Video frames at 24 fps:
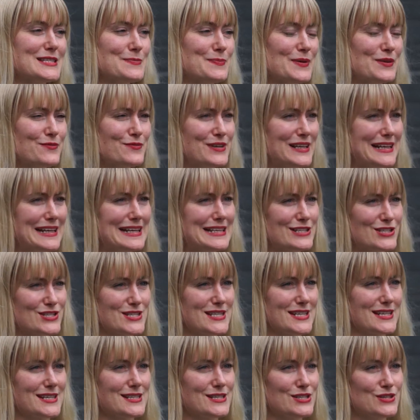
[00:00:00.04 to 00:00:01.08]
been really
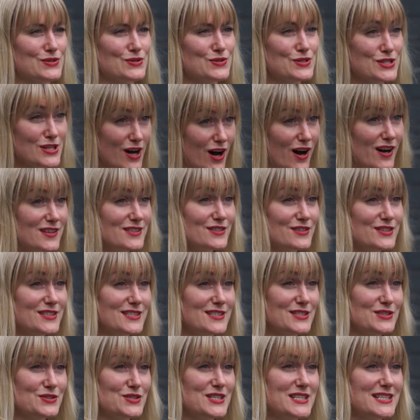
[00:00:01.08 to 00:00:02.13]
interesting to talk to the
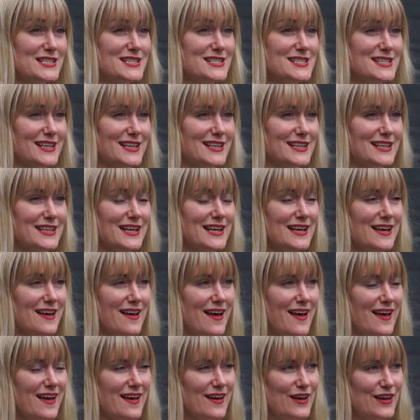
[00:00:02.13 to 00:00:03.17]
students and
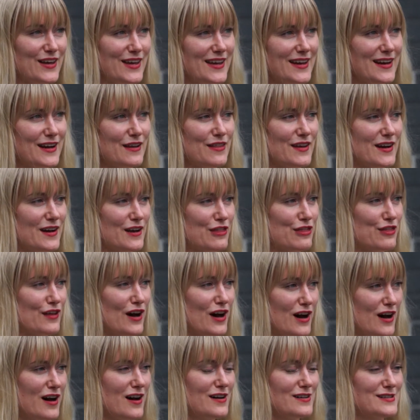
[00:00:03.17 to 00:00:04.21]
hear their
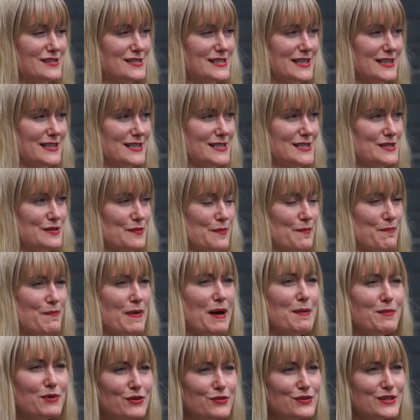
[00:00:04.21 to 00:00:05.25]
thoughts and
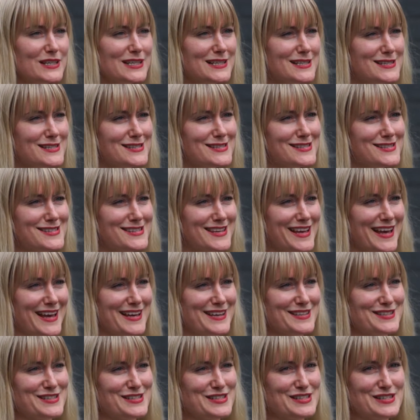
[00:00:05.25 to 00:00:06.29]
memories
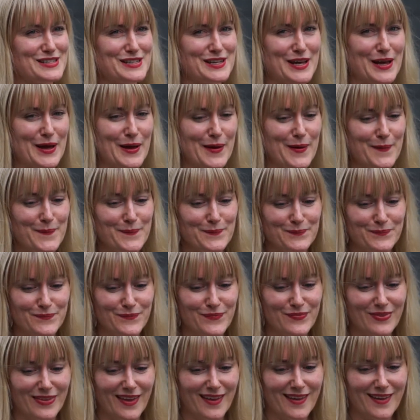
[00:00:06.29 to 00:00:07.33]
and um,
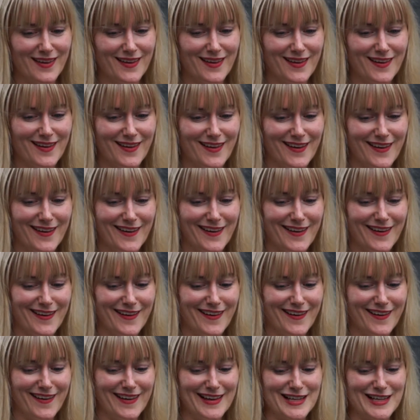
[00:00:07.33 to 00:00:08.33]
uh,